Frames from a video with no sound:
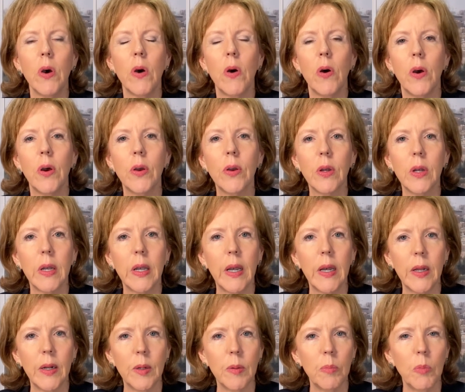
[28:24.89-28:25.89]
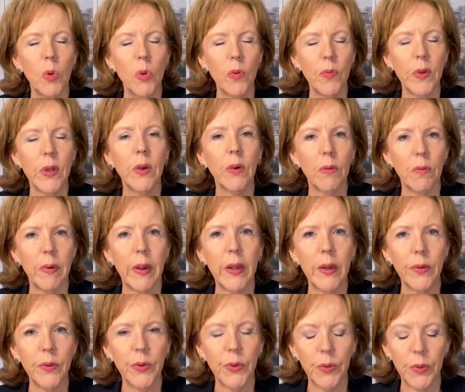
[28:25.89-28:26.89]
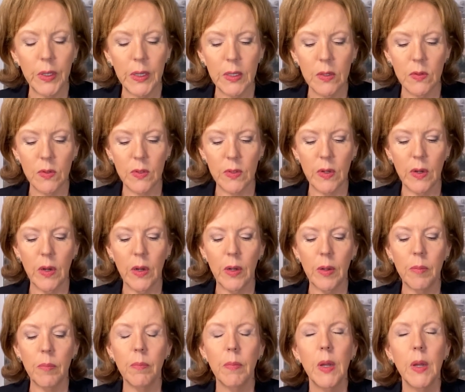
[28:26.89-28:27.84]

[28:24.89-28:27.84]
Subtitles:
ark kind of moving around during this time,